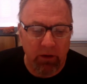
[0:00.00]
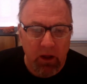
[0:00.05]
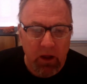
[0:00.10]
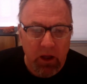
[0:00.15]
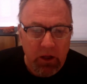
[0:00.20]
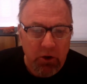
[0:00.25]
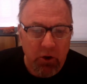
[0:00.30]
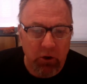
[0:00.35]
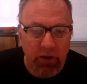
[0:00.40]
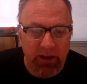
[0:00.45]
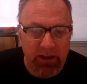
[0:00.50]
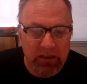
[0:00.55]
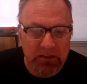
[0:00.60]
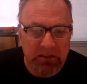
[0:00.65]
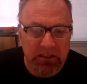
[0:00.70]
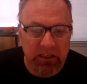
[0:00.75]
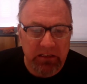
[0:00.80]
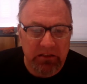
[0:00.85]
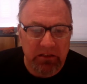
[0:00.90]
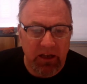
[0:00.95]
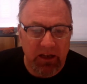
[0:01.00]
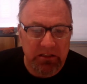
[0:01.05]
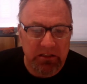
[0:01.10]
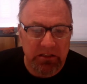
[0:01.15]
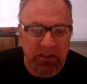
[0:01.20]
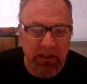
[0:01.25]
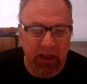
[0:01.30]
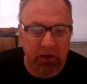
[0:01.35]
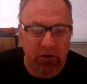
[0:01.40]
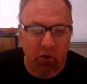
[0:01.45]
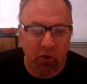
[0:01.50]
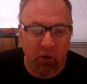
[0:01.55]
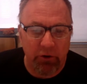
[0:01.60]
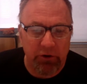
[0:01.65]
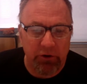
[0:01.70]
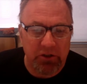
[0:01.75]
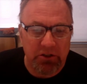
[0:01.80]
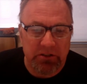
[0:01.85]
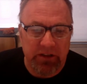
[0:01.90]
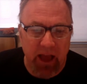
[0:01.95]
1. Go to isink.ca to order
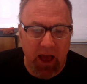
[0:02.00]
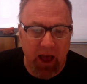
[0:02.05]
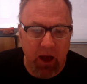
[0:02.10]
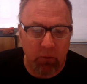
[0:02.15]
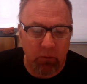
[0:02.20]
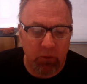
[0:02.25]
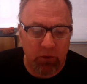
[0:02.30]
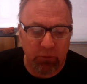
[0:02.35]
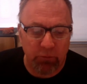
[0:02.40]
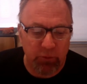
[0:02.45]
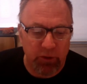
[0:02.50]
yours now with free